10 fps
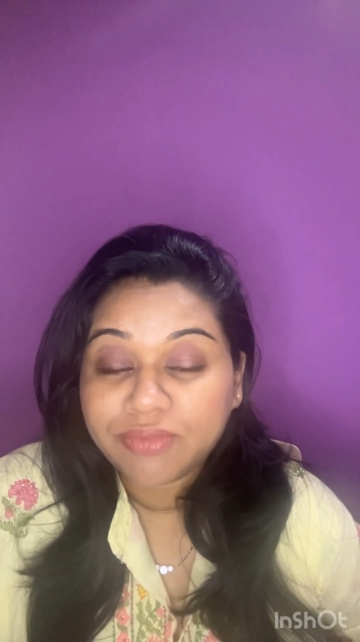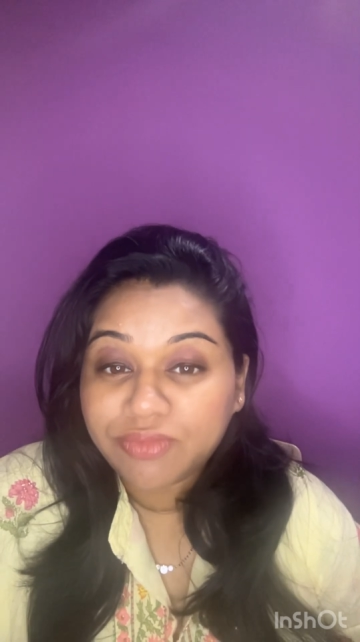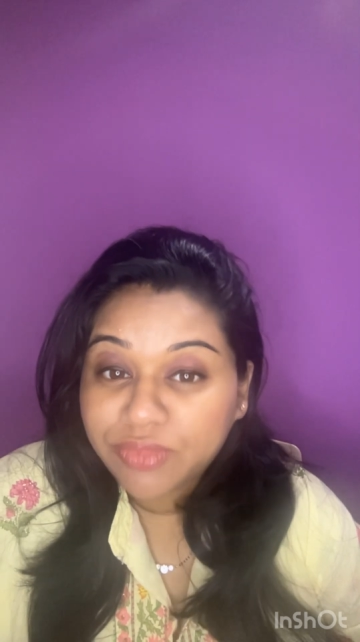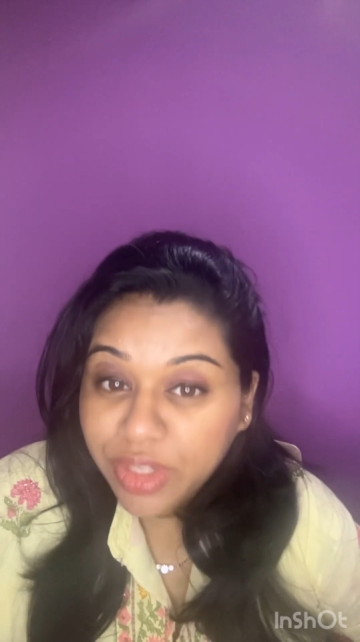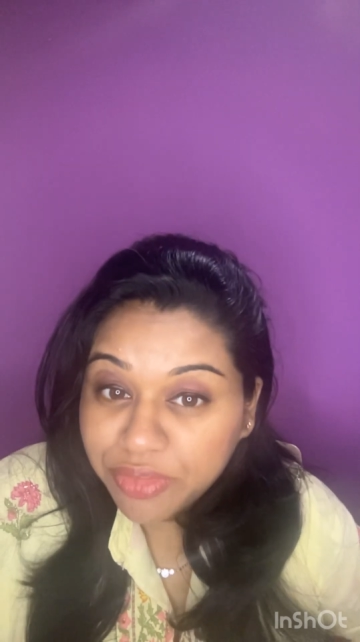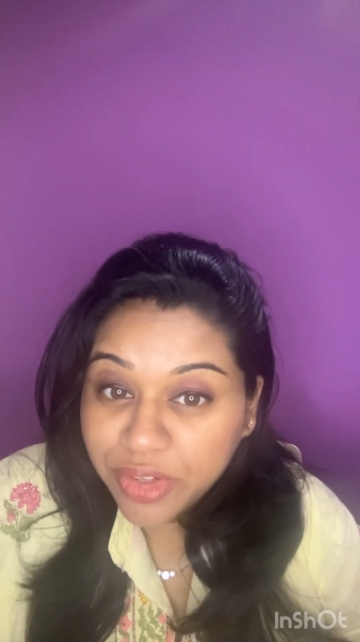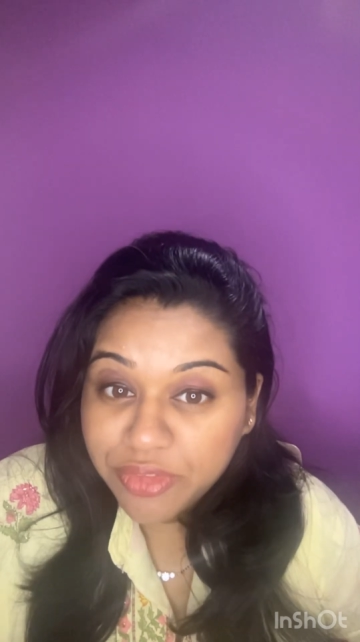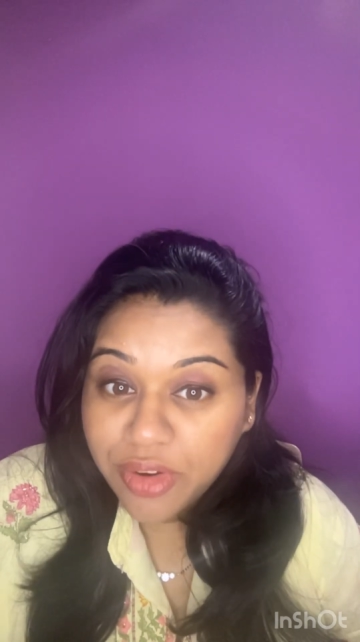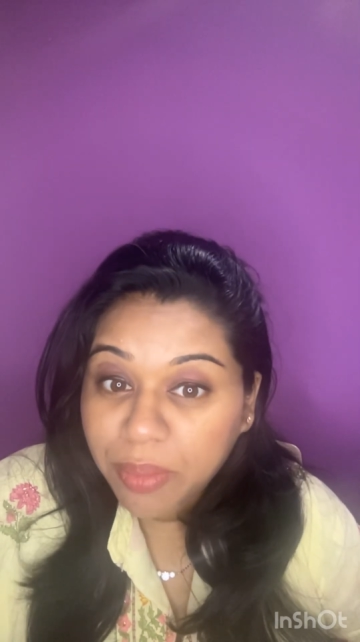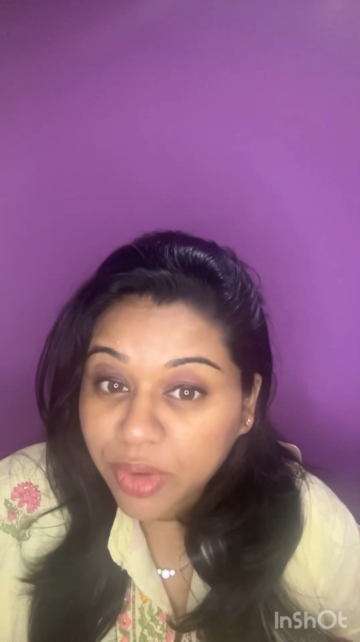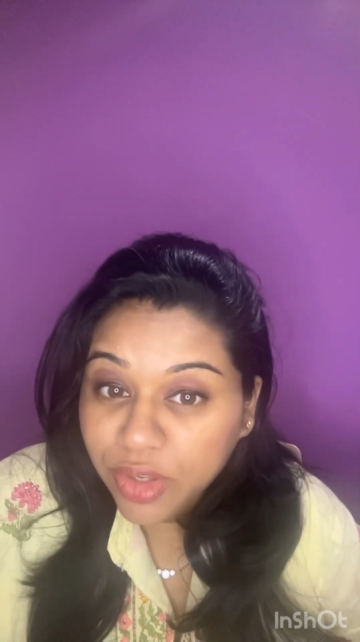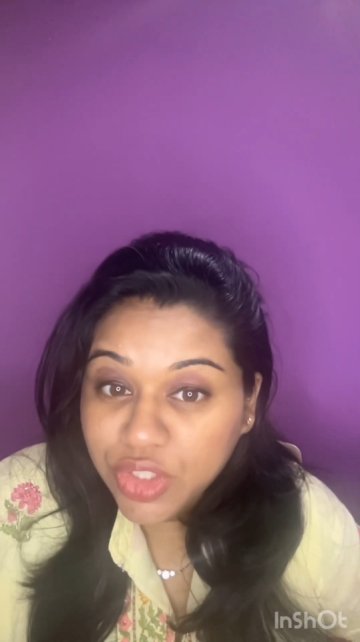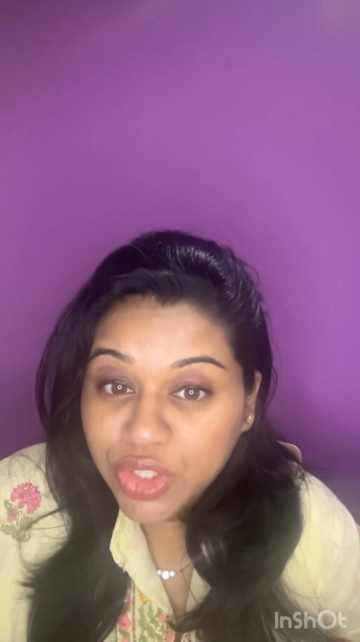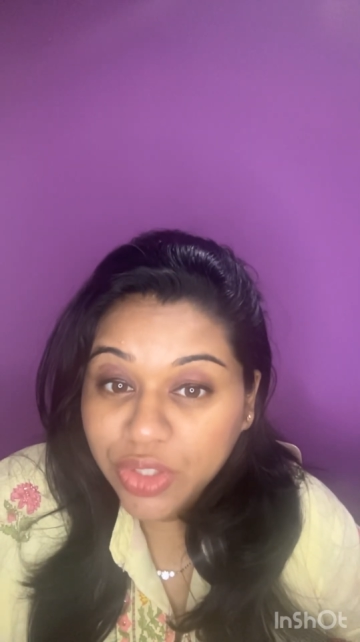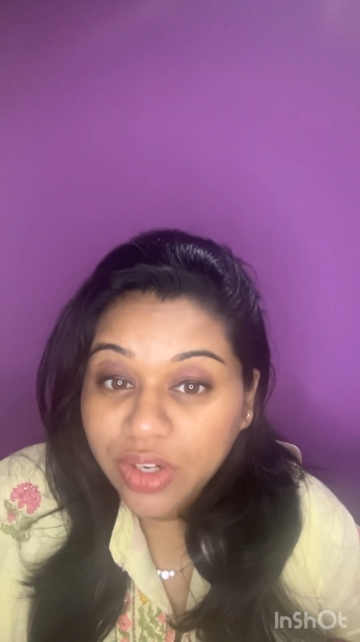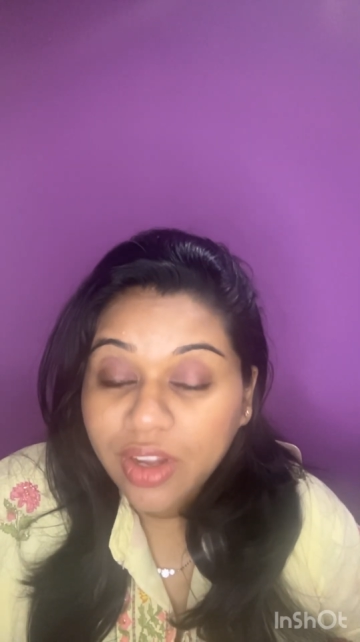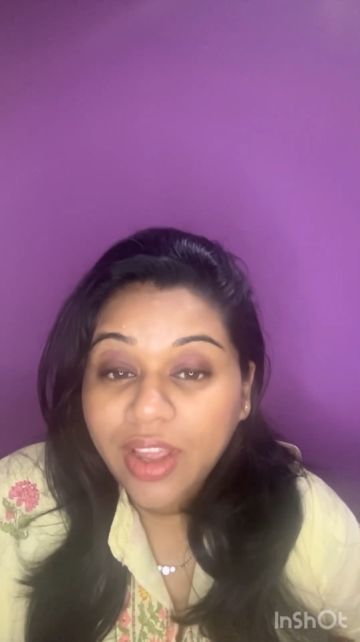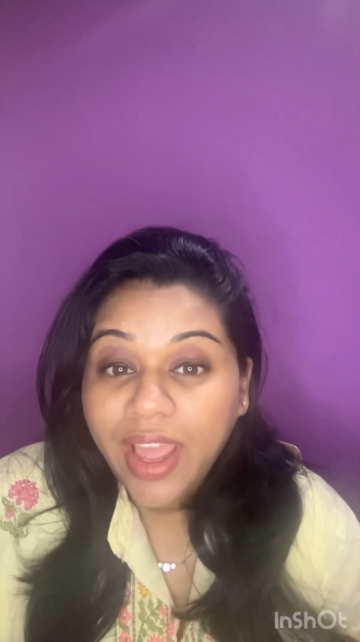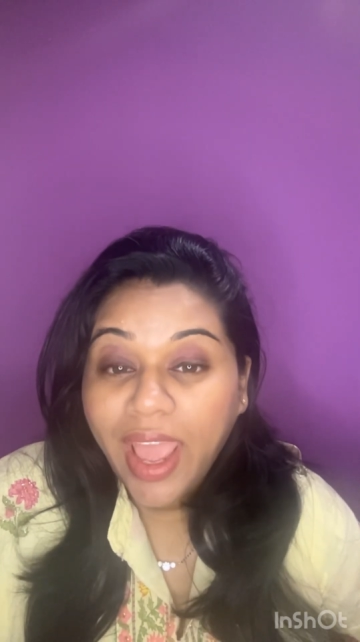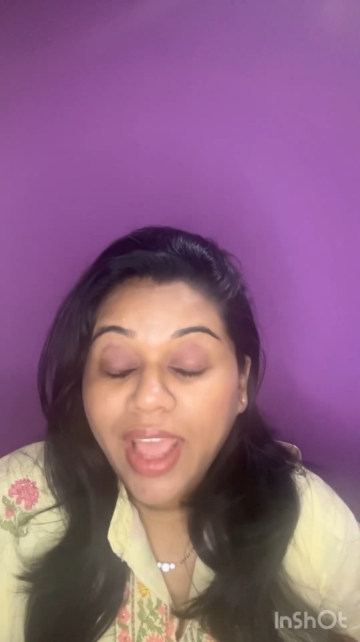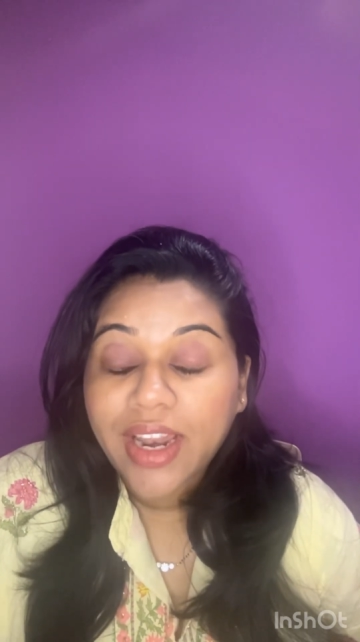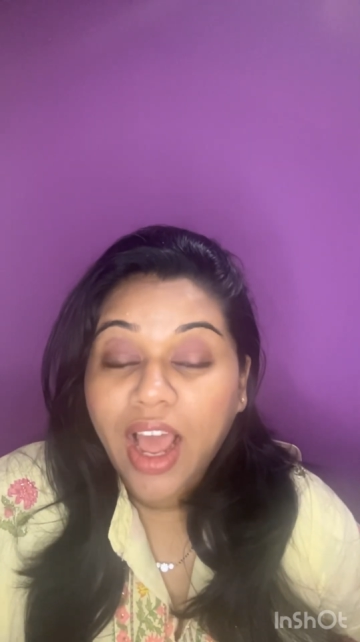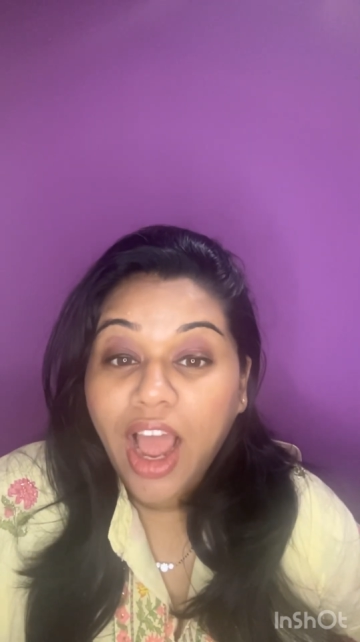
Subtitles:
different from nurture, and